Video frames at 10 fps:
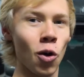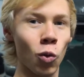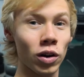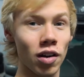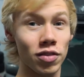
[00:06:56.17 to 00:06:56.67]

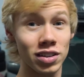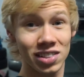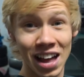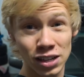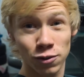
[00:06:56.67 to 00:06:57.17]
what of these
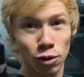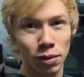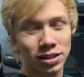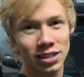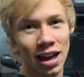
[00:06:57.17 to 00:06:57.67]
last 4
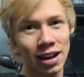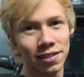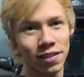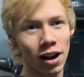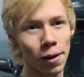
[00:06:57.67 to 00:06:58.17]
months have